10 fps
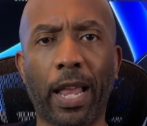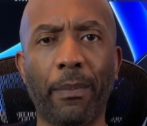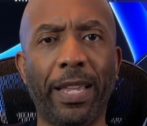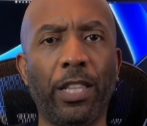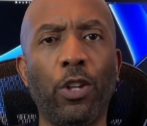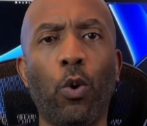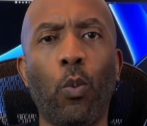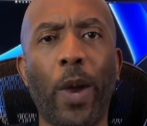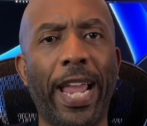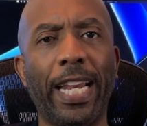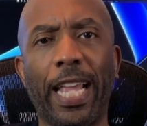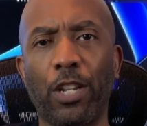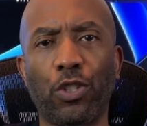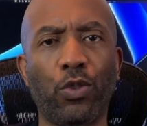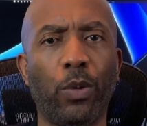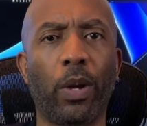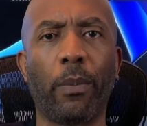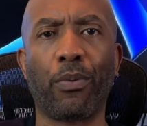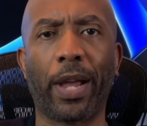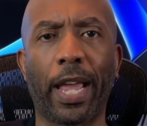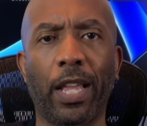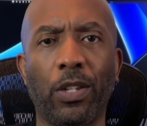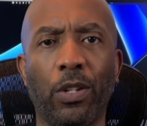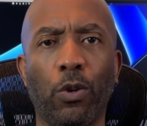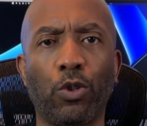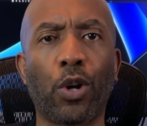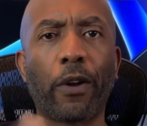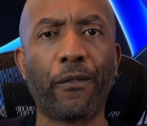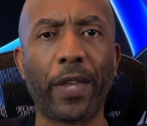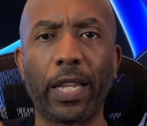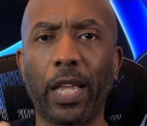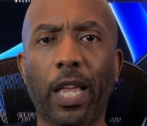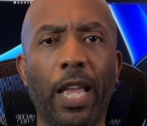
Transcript: I mean, Lil Wayne had a streetwear brand, Truck Fit.